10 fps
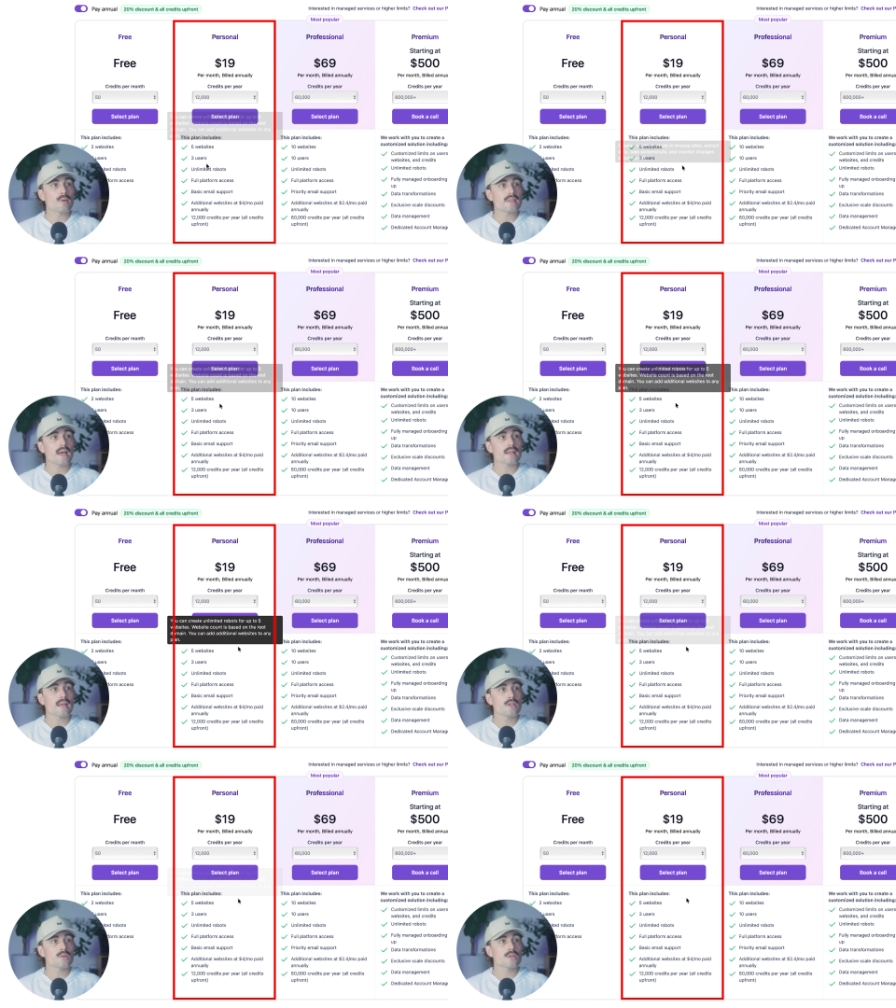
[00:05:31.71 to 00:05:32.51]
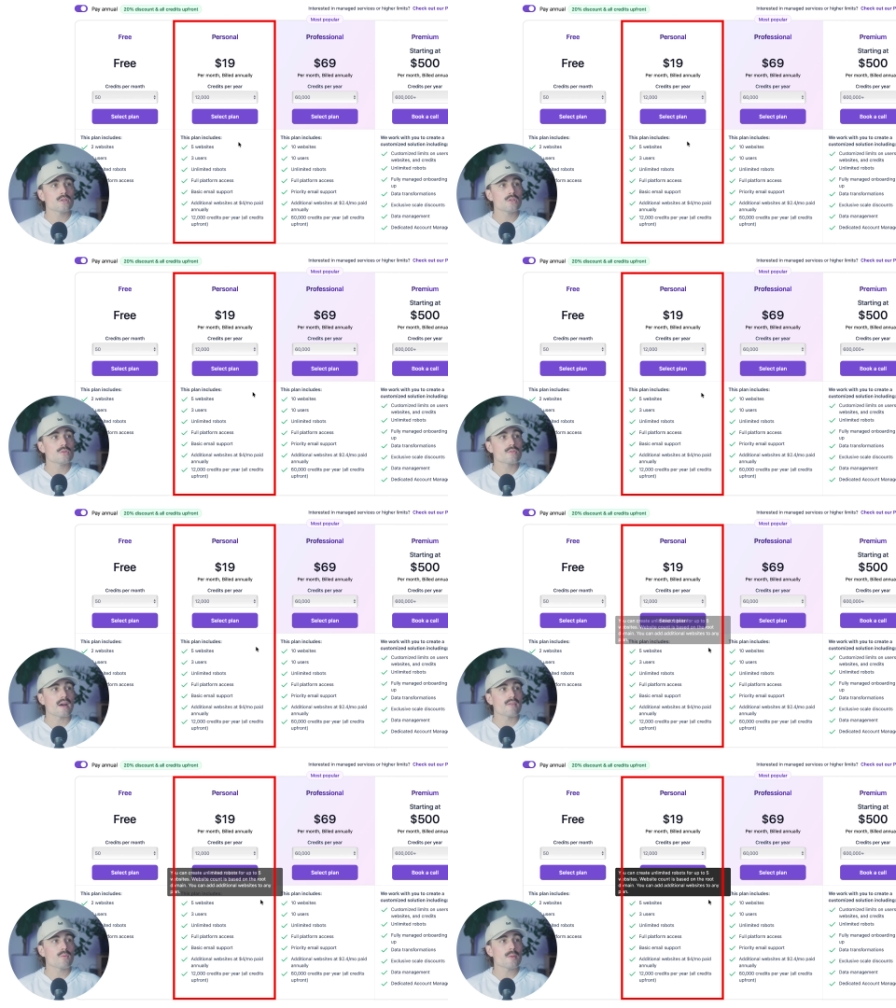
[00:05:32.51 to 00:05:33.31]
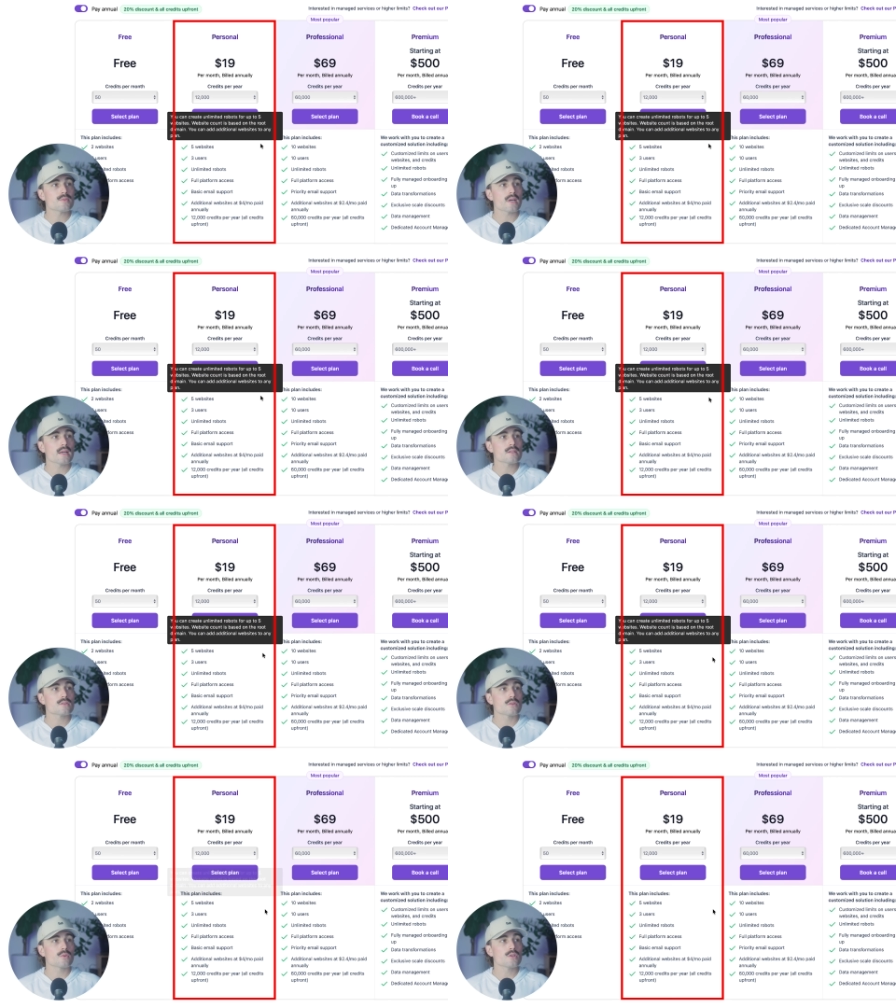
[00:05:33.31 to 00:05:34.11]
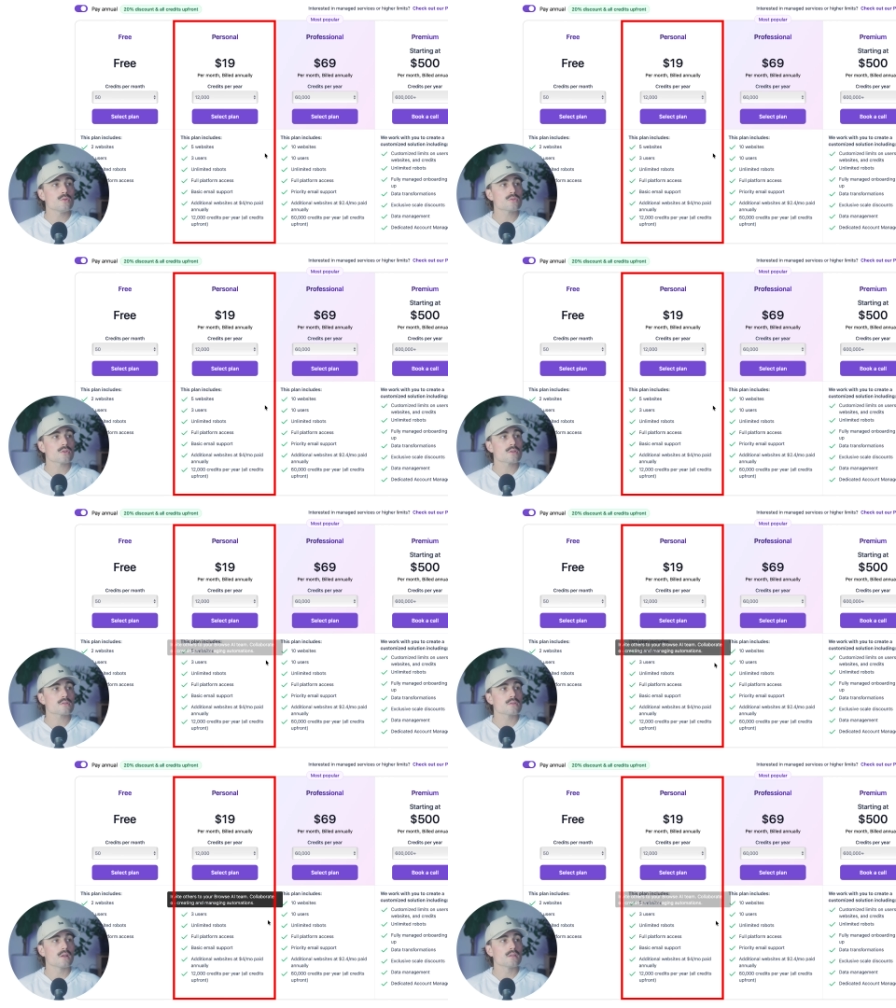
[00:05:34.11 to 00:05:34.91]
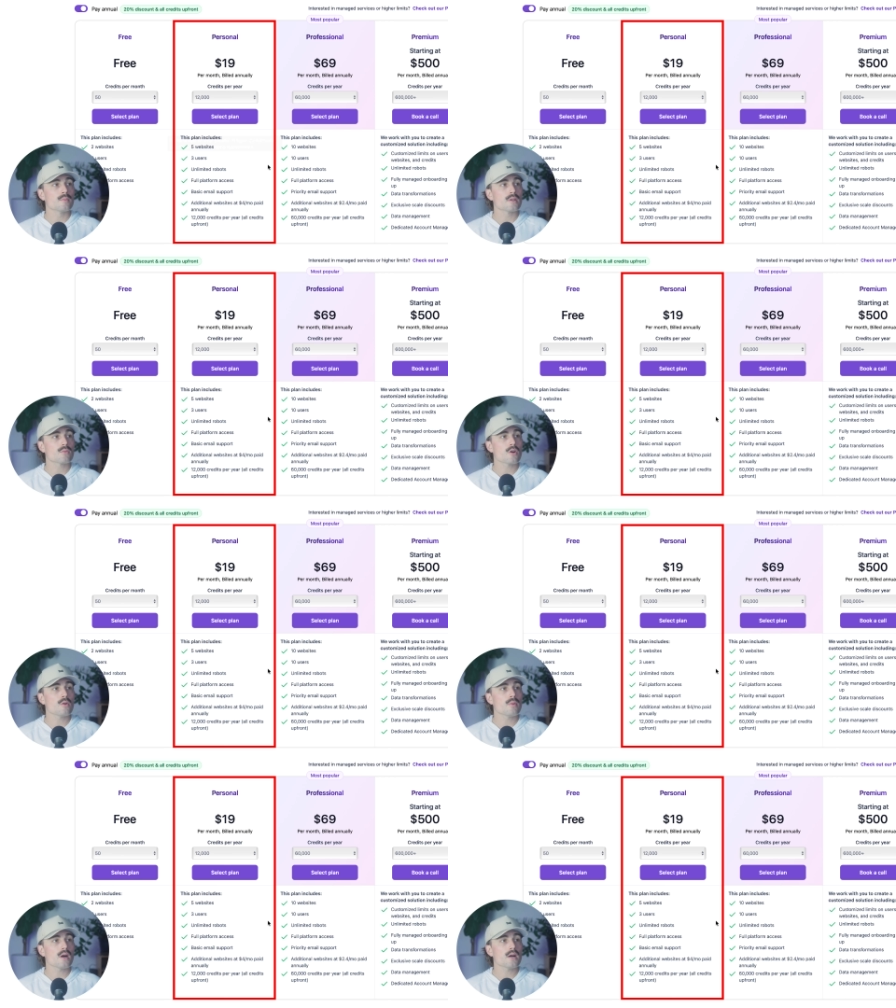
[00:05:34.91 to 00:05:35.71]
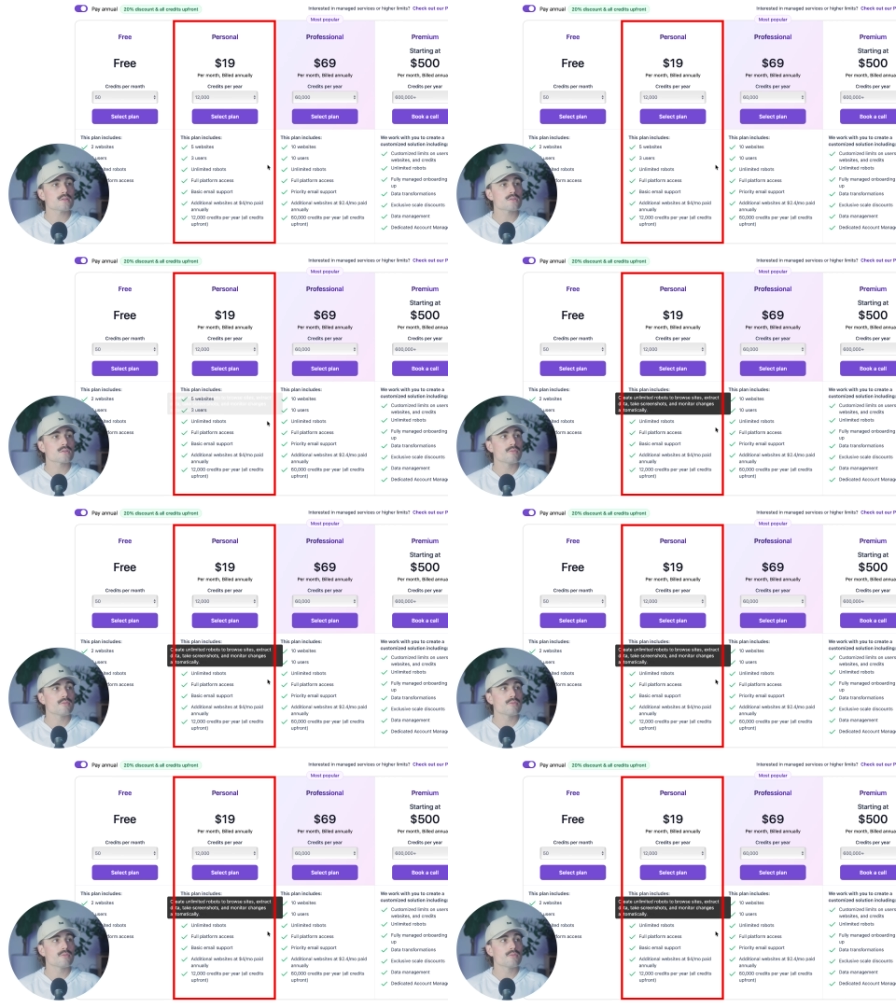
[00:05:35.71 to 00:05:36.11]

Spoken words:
Now with that, again, you can use 5 websites, 3 users, unlimited robots,